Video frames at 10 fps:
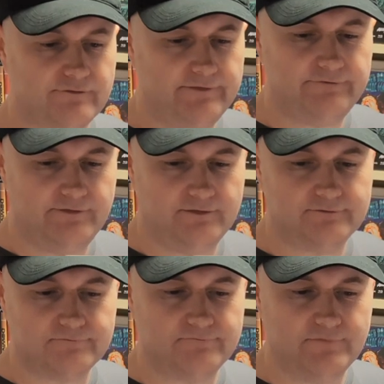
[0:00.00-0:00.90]
great deal.
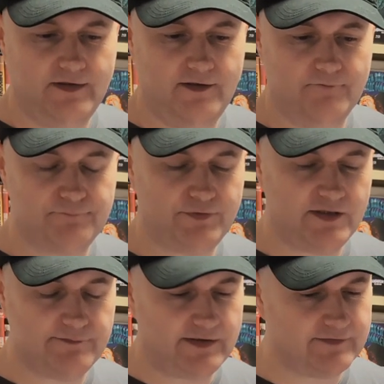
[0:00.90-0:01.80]

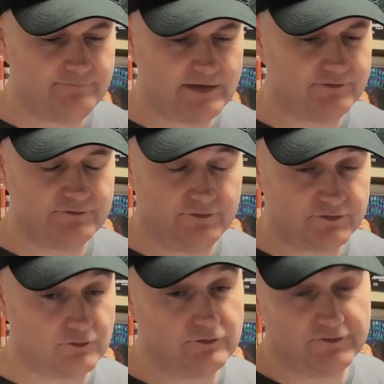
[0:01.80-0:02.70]
Pollyanna
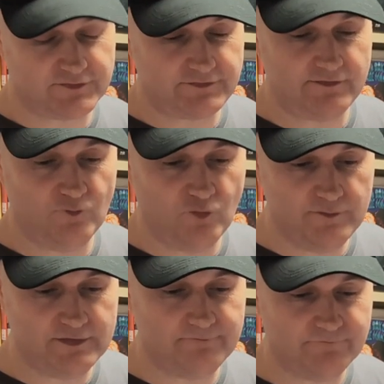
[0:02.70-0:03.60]
McIntosh, of course, is in The
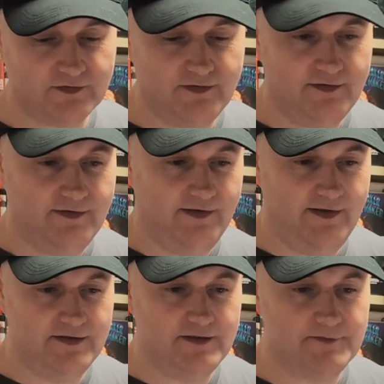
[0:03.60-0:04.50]
Woman.
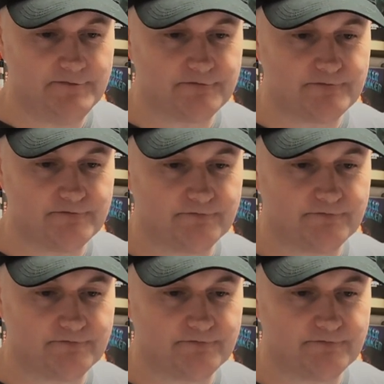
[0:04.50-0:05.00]
And